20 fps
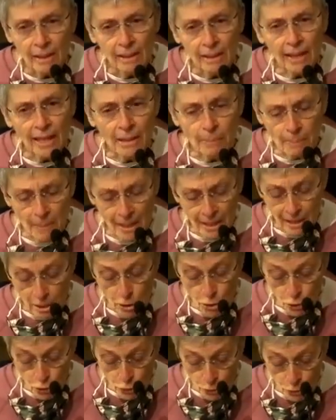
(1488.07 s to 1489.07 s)
Like many
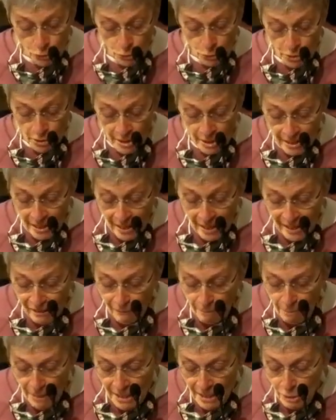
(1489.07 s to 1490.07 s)
Jews, I
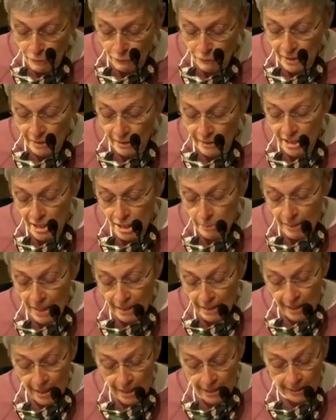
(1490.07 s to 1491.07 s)
have mixed feelings
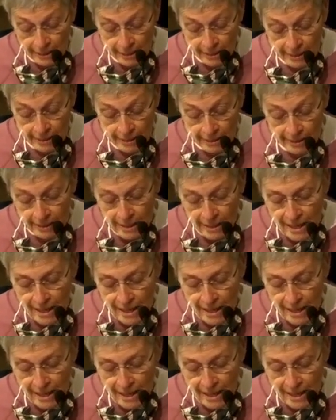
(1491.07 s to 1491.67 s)
about Hanukkah,